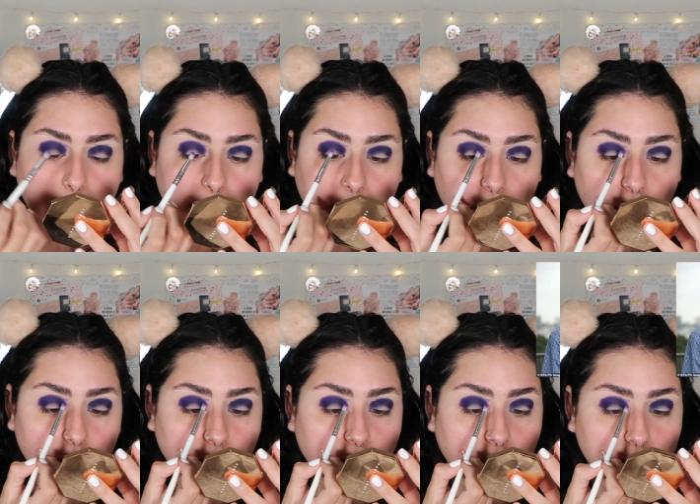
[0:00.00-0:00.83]
now,
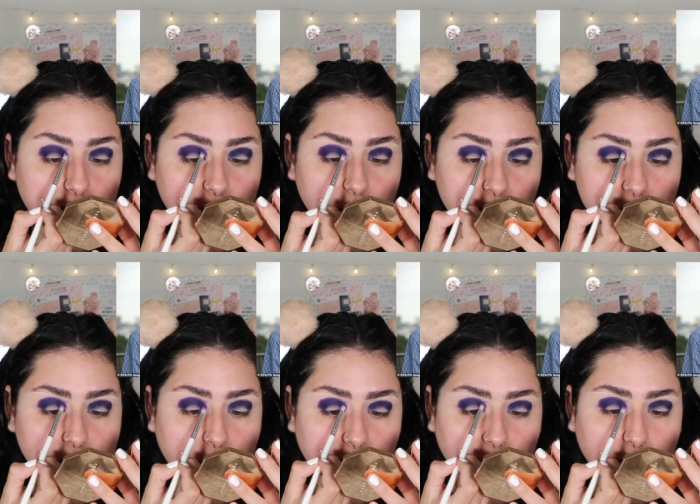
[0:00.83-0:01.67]
Kate and
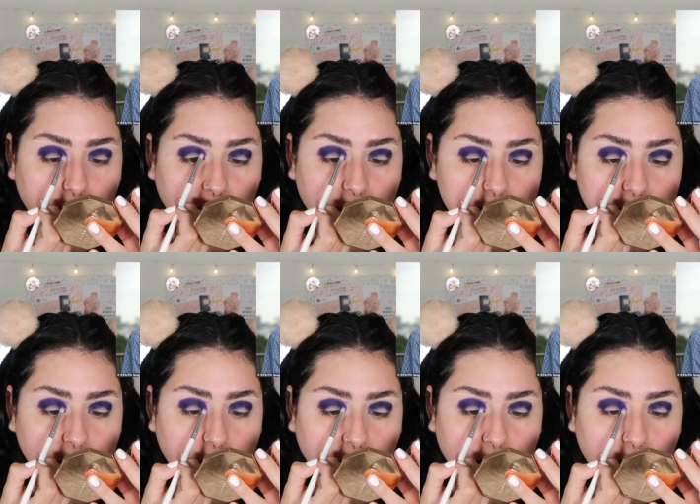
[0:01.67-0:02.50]
Gerry met
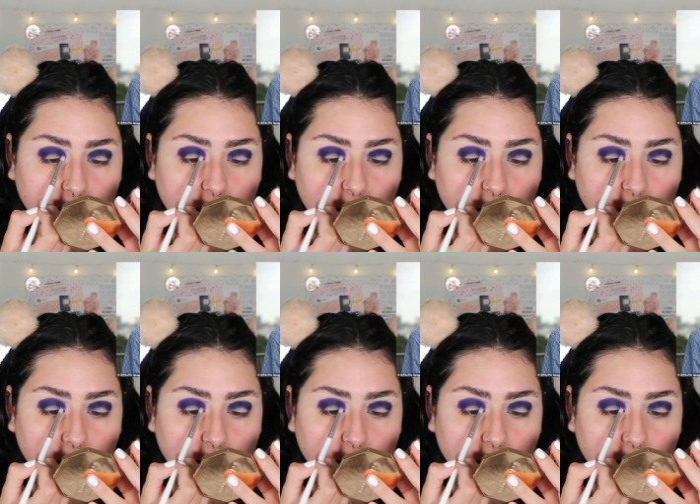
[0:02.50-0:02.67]
in